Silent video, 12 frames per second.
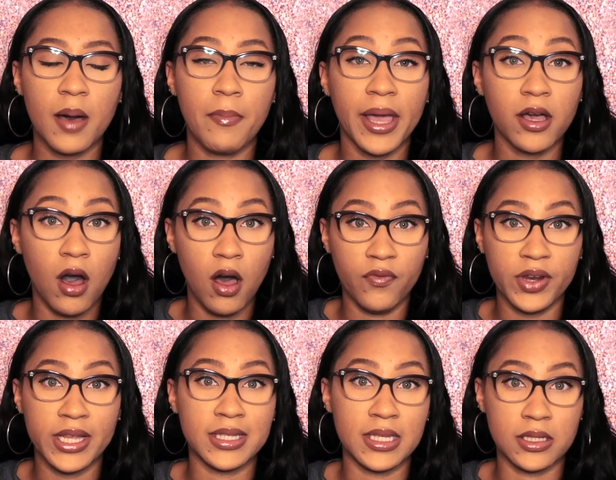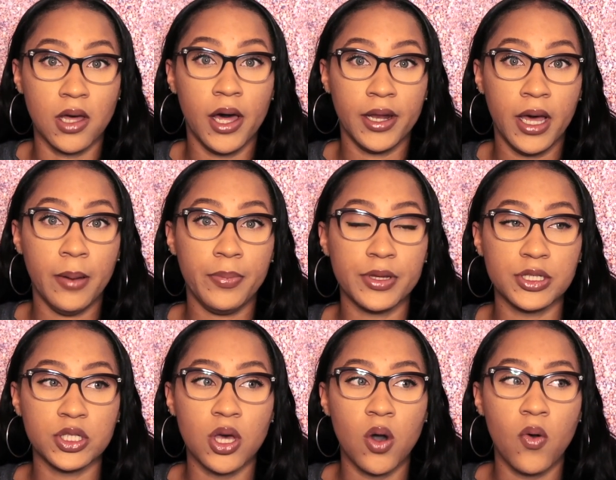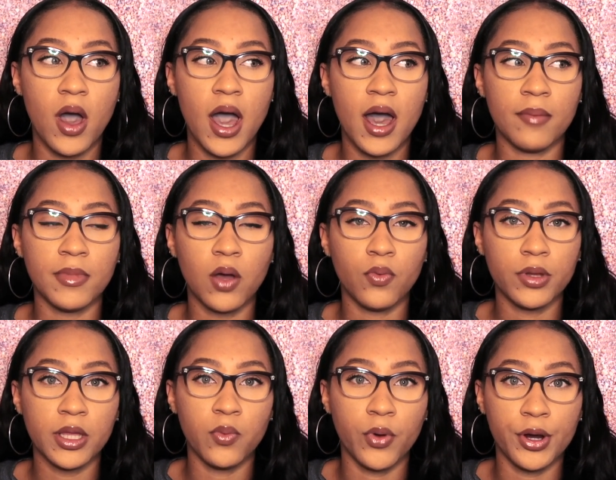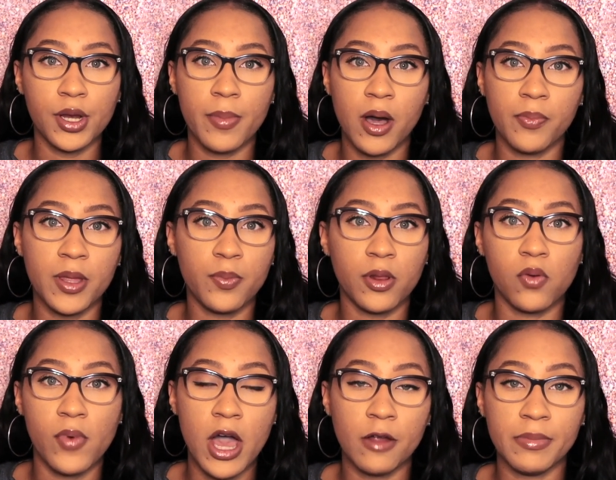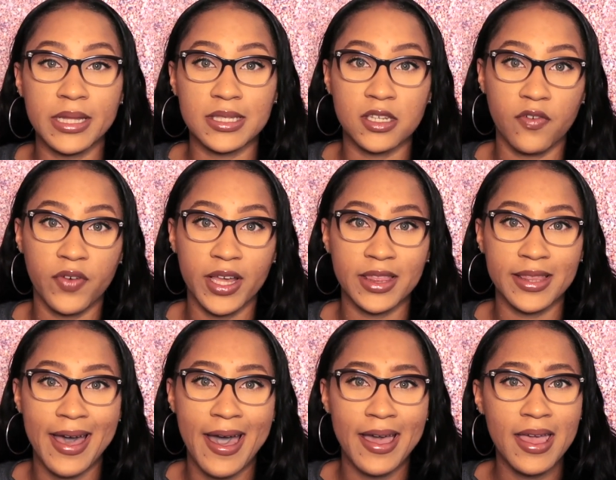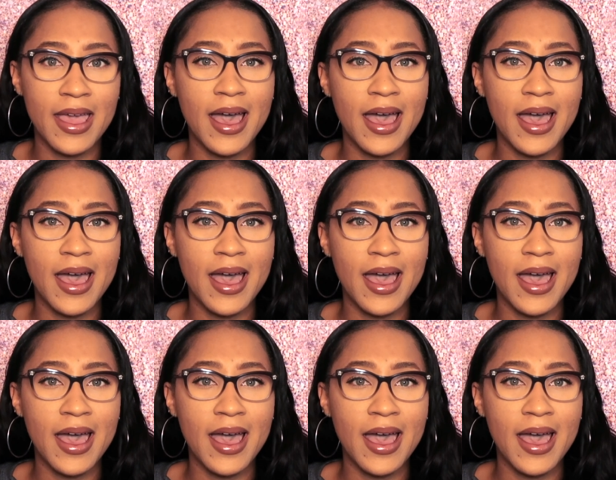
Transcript: my confidence has gone up. So I'm not really worried about people around me and stuff like that.